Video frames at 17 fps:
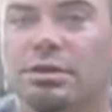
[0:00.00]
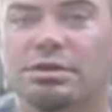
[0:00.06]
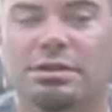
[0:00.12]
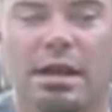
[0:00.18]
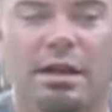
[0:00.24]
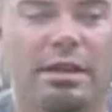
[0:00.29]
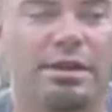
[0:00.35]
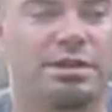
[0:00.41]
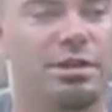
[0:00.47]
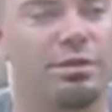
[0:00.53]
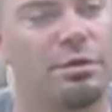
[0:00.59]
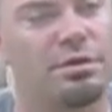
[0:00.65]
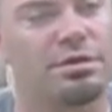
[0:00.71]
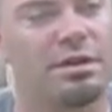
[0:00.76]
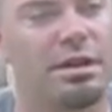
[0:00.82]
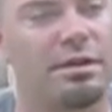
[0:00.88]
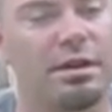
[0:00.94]
it's not like she
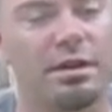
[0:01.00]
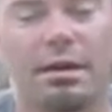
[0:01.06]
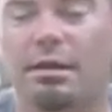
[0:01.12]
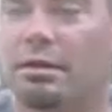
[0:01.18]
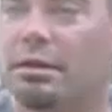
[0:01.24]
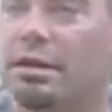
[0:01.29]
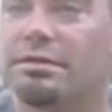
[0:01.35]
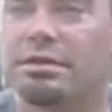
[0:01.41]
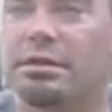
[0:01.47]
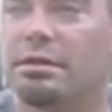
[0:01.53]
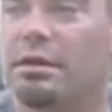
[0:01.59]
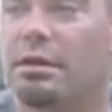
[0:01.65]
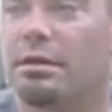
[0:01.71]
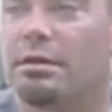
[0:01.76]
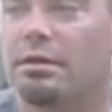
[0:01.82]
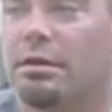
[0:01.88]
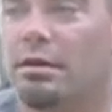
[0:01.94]
throws anything down and leaves it
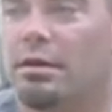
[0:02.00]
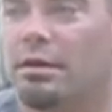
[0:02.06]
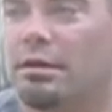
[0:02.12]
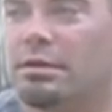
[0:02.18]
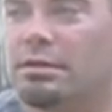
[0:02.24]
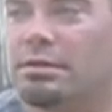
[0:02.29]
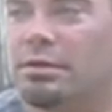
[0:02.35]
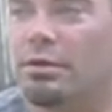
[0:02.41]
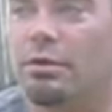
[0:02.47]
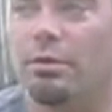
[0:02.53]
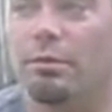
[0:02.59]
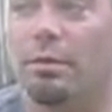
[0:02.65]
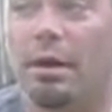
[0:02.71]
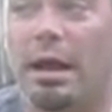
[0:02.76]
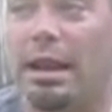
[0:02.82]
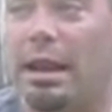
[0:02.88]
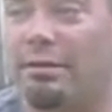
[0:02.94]
there. So
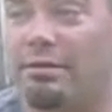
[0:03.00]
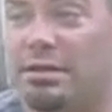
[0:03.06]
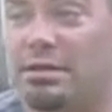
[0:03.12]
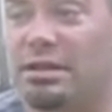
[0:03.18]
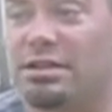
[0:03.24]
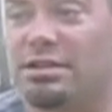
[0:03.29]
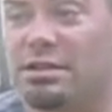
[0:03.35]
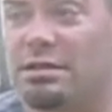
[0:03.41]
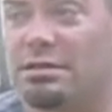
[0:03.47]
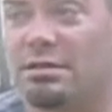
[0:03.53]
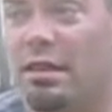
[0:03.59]
I'd have to say she's